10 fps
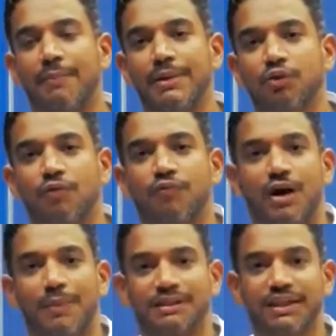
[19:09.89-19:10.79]

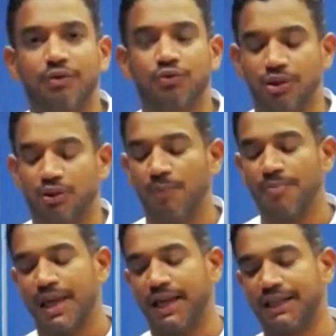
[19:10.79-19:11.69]
private
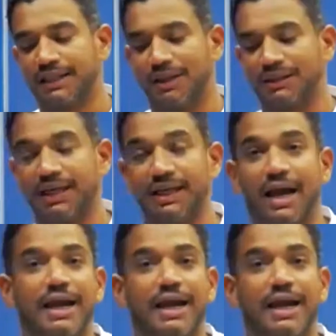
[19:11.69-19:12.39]
companies,